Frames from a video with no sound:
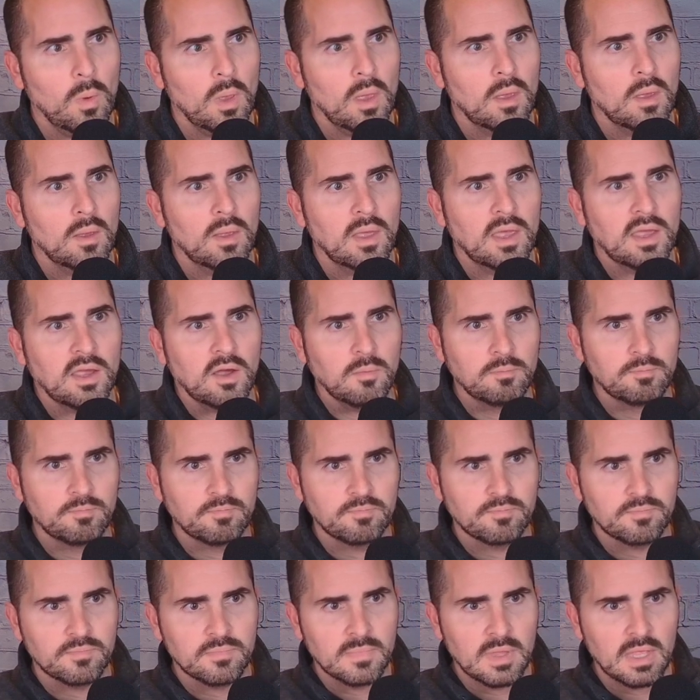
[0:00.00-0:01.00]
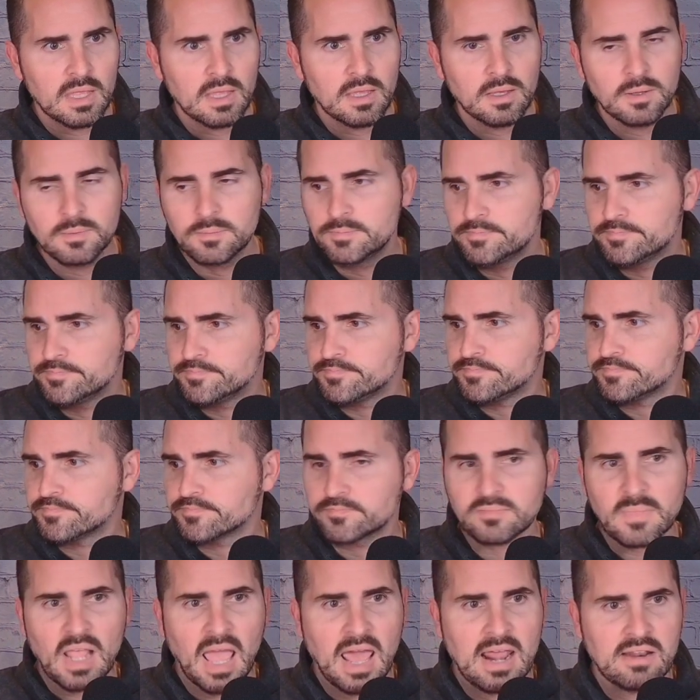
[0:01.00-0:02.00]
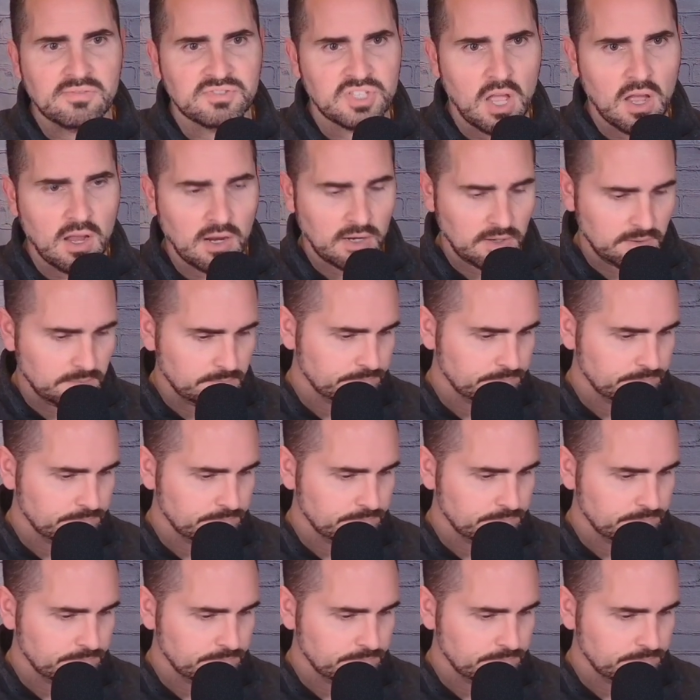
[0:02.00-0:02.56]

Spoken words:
There you go. Out of stock.